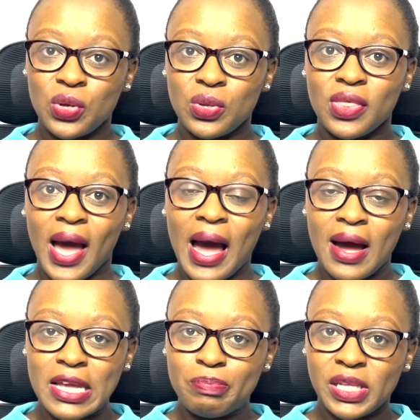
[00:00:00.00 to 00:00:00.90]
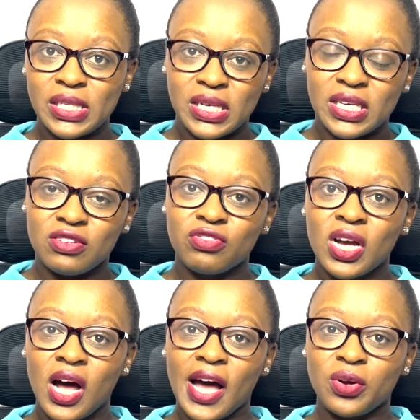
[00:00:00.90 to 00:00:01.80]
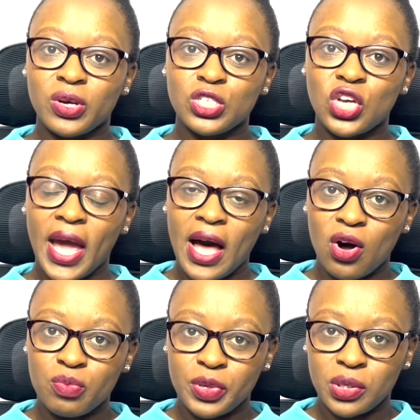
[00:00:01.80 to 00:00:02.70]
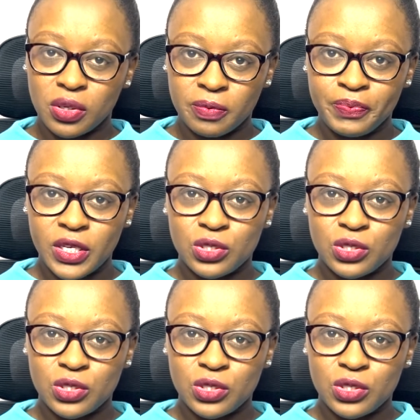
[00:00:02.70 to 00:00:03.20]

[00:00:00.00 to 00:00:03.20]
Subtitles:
you that I believe are going to help you,